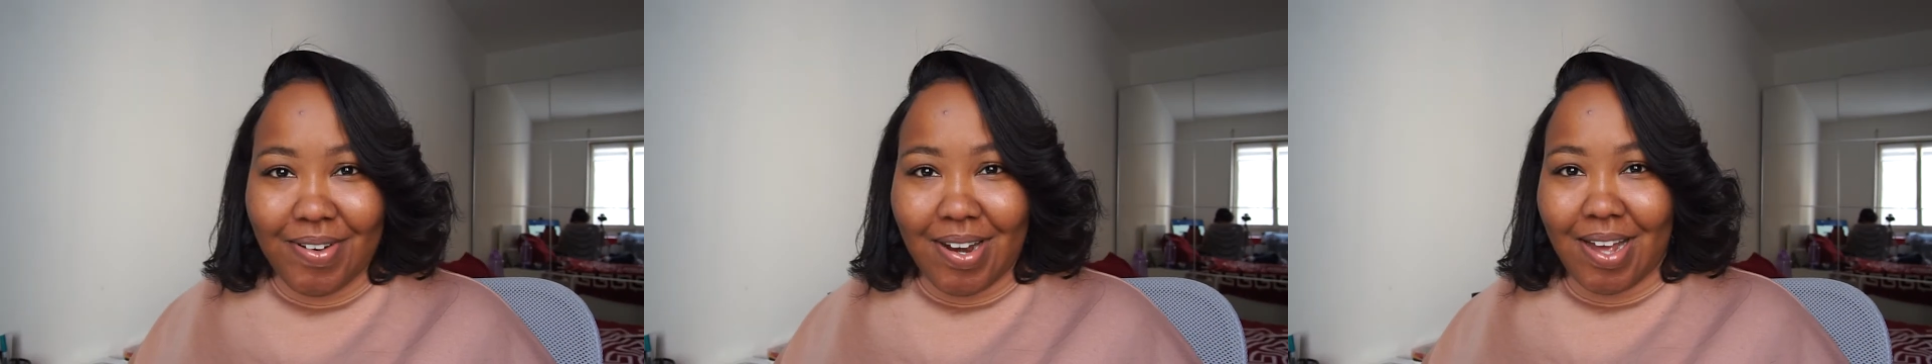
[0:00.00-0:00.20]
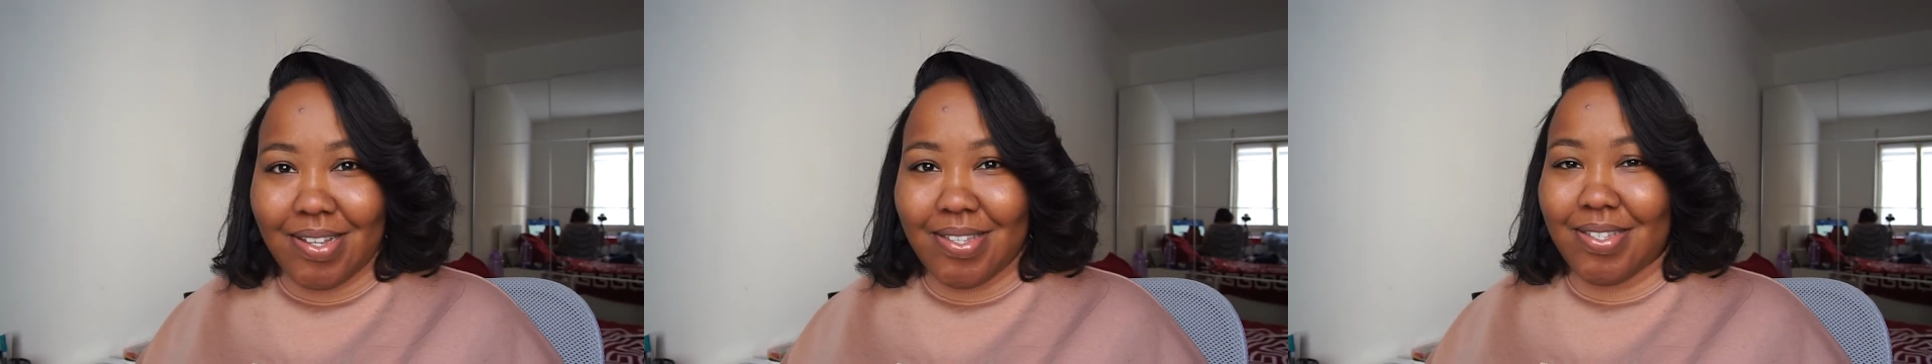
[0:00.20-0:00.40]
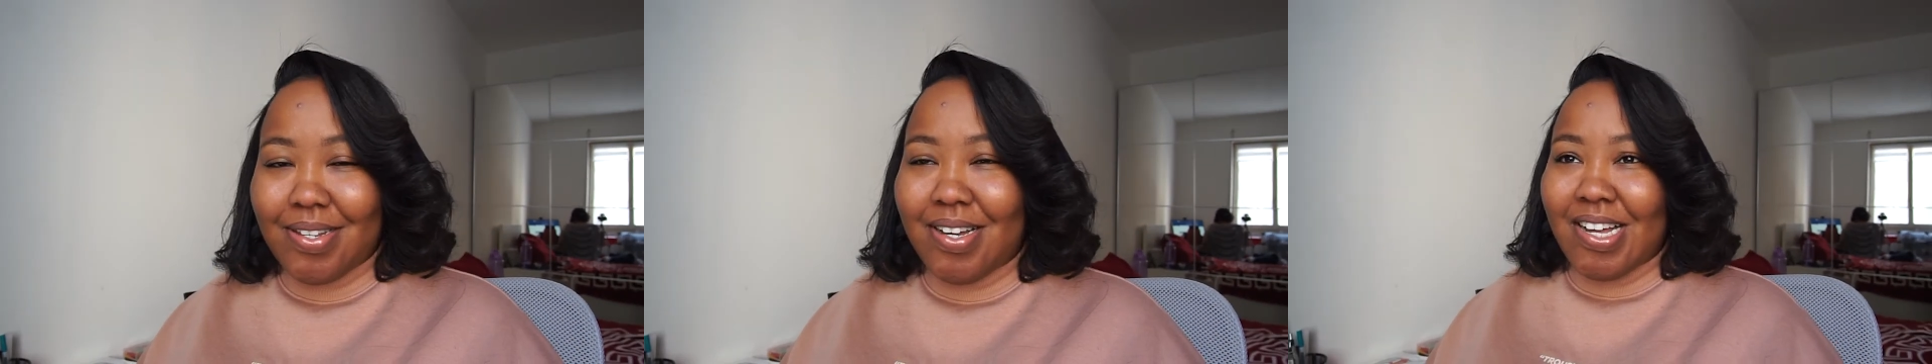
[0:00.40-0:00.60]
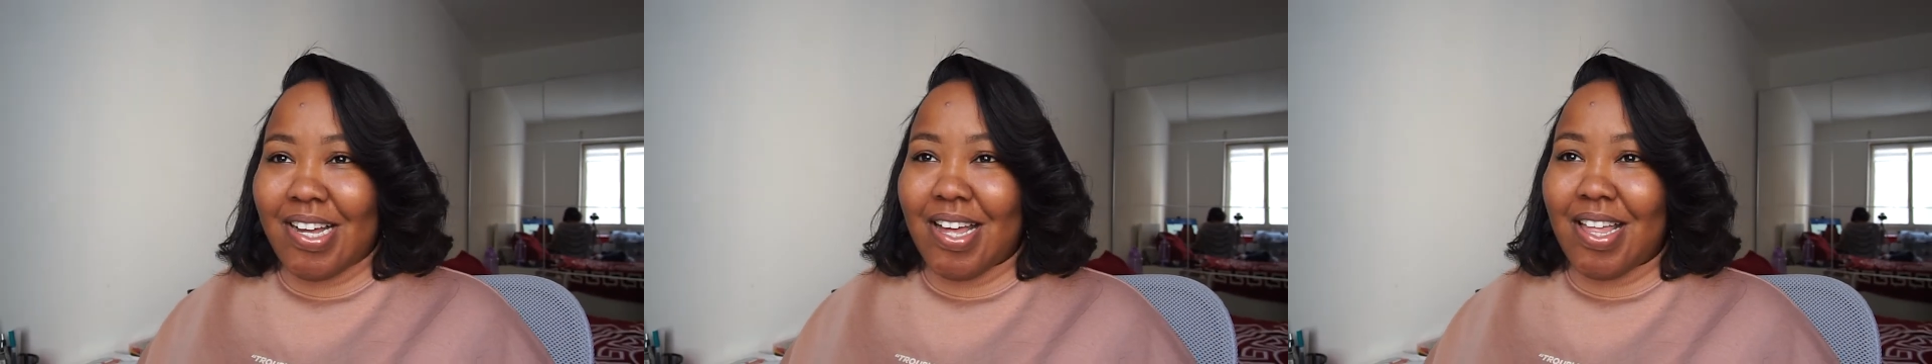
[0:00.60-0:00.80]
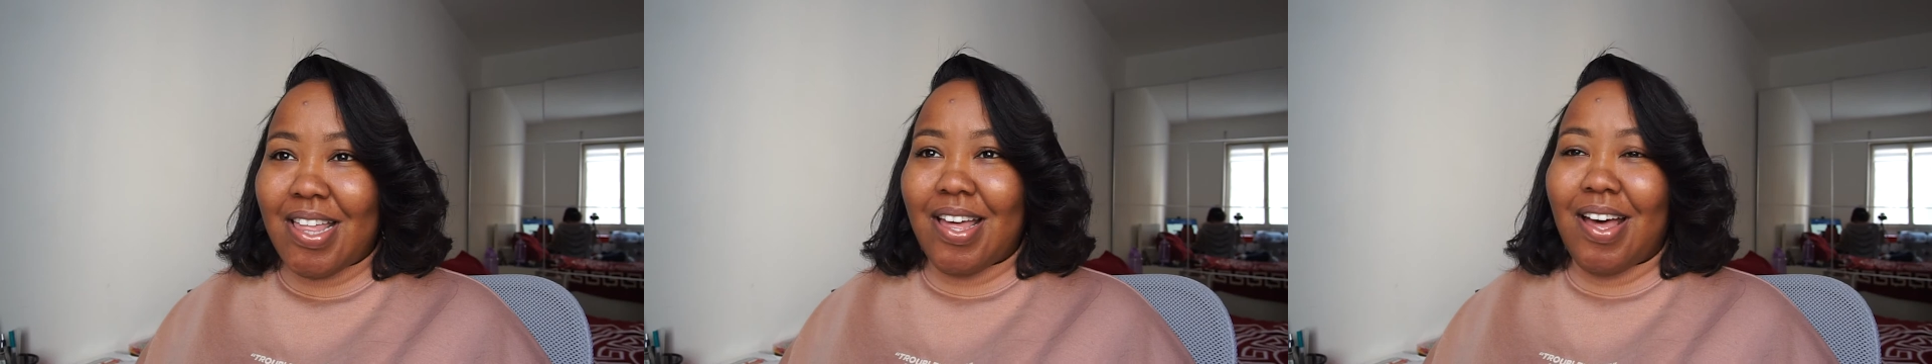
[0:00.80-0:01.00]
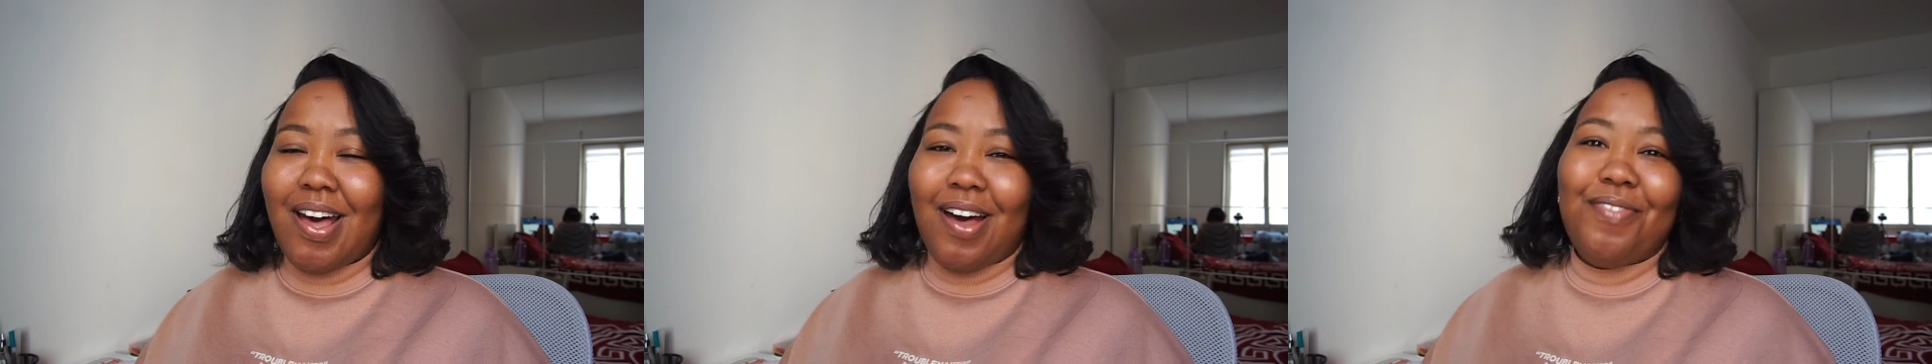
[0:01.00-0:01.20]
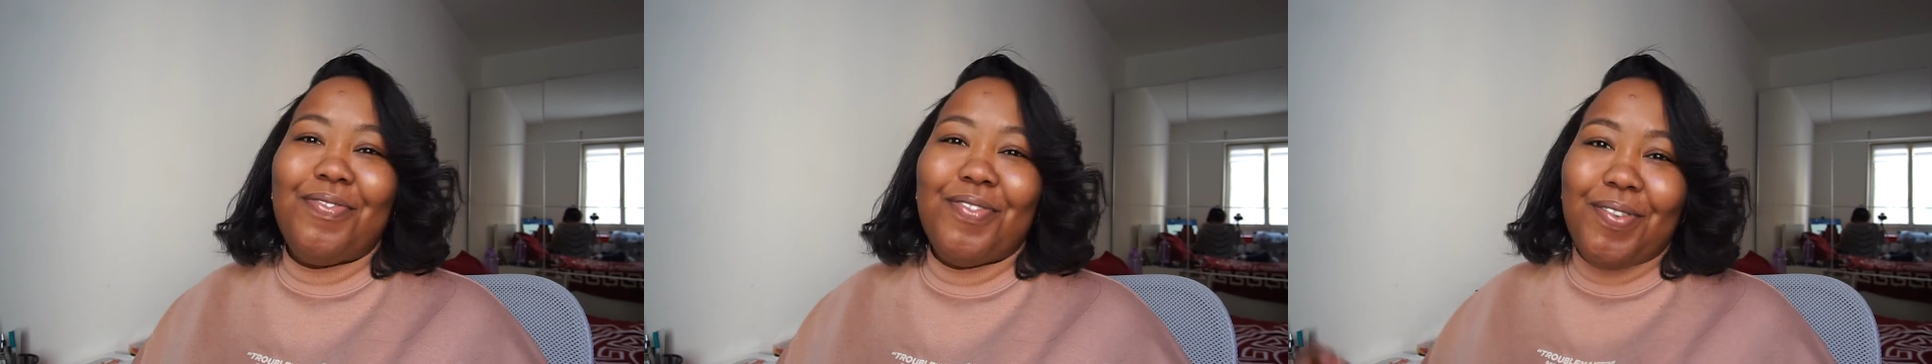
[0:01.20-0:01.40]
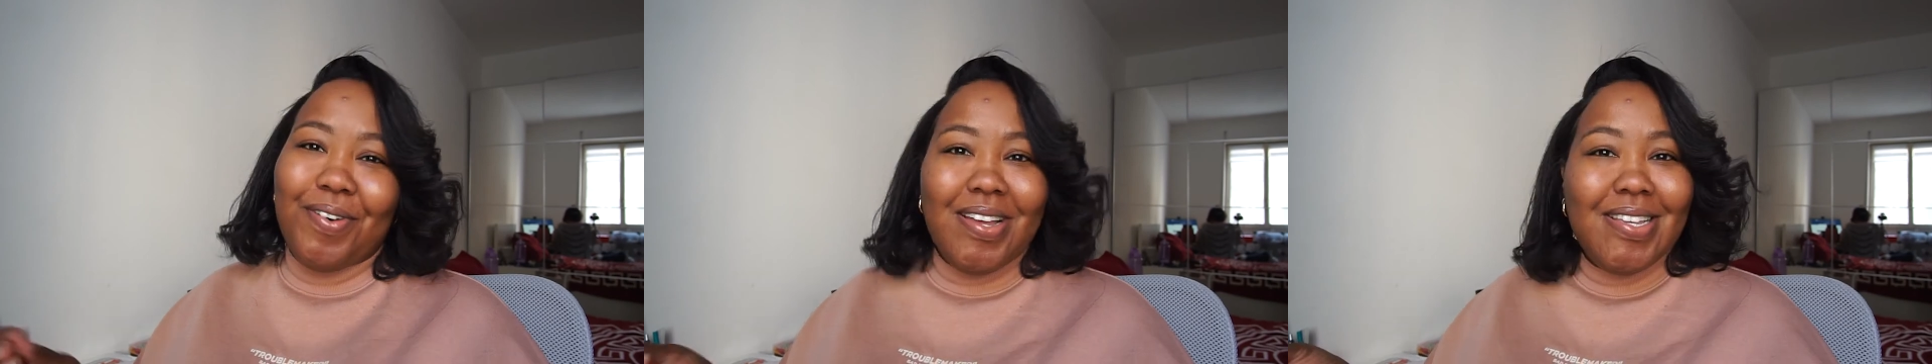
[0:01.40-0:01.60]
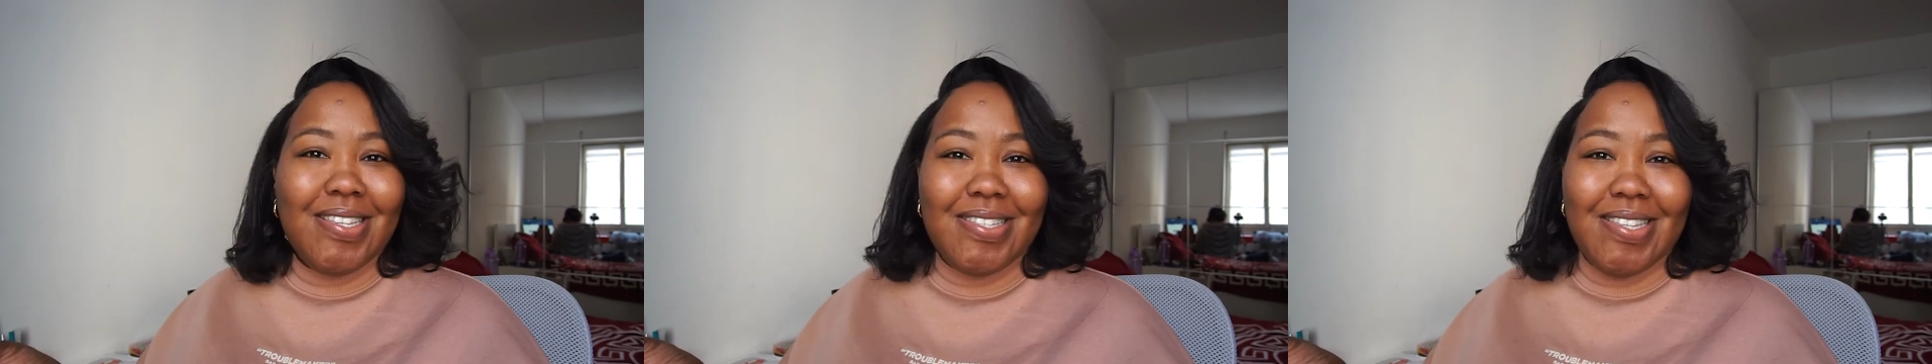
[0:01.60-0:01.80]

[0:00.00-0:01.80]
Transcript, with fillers: relaxer, of course,